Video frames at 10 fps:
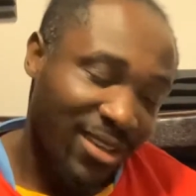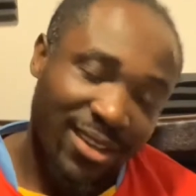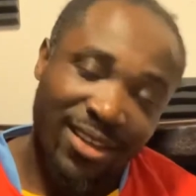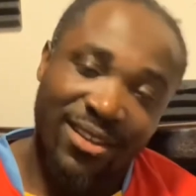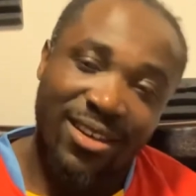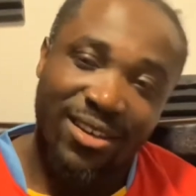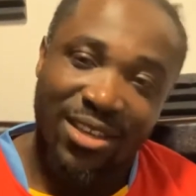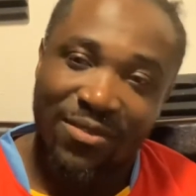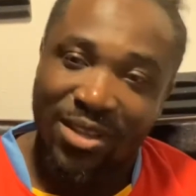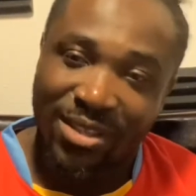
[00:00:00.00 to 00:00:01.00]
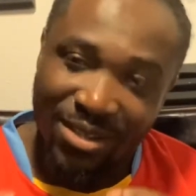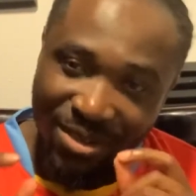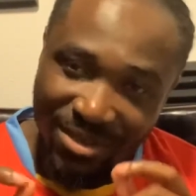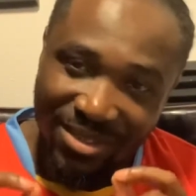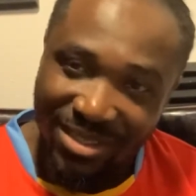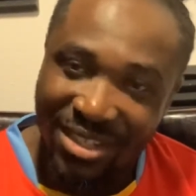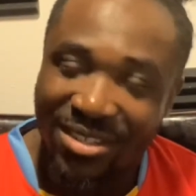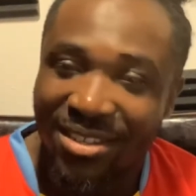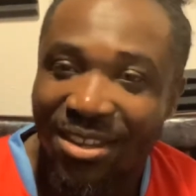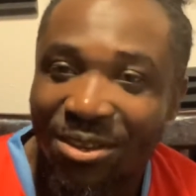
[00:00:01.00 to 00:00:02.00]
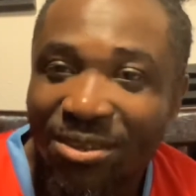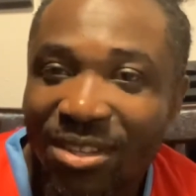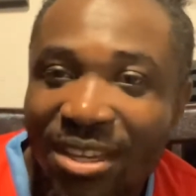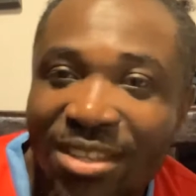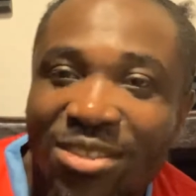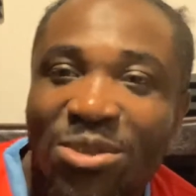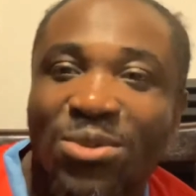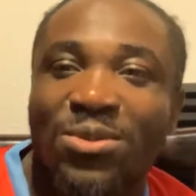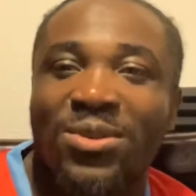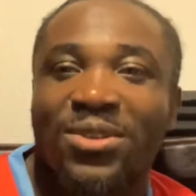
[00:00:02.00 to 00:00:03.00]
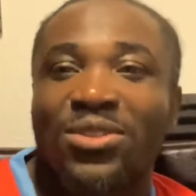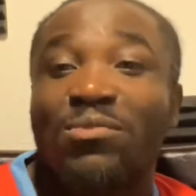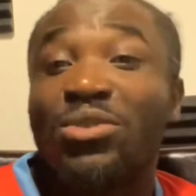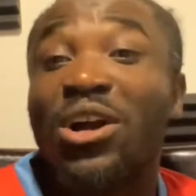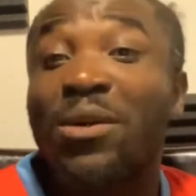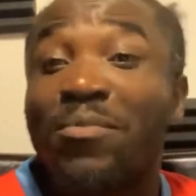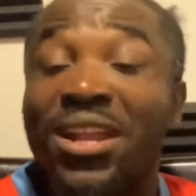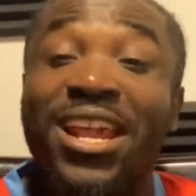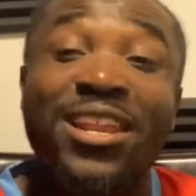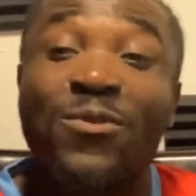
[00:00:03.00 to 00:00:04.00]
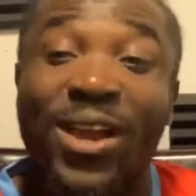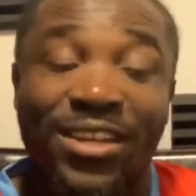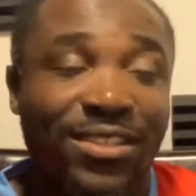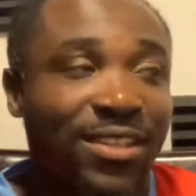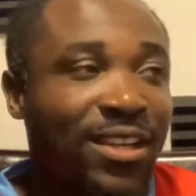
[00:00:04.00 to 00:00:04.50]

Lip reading: and I'll give you a little detail into the book. But anyways,